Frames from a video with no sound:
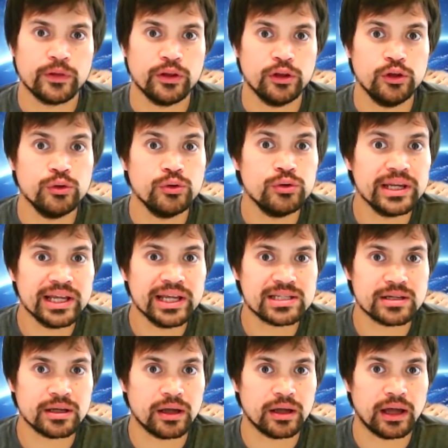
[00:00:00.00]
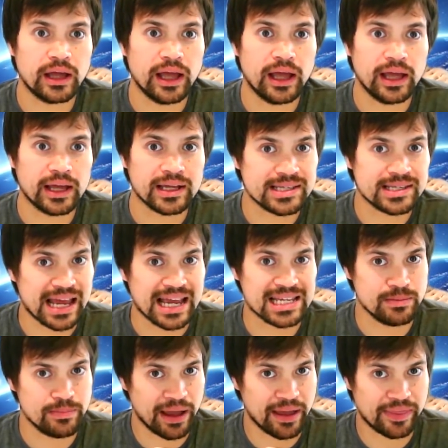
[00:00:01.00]
you need to
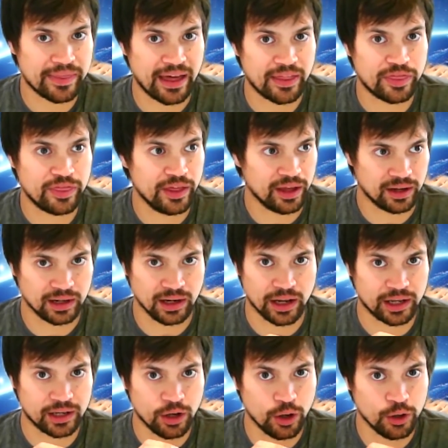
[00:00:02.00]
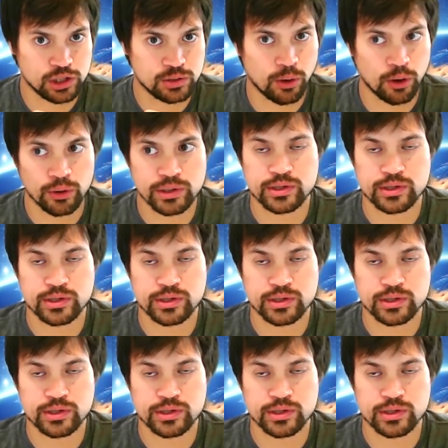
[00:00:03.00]
exacerbate that thing like no tomorrow.